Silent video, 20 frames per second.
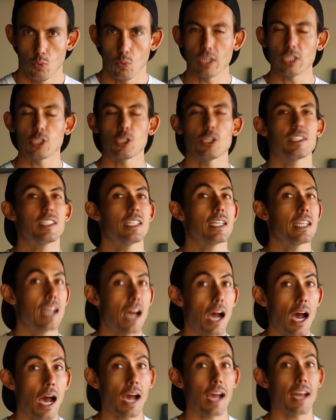which is
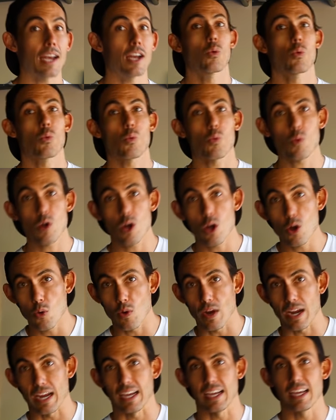not
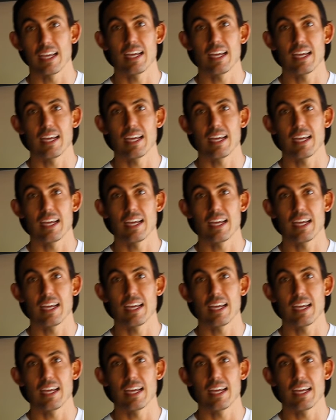rowing.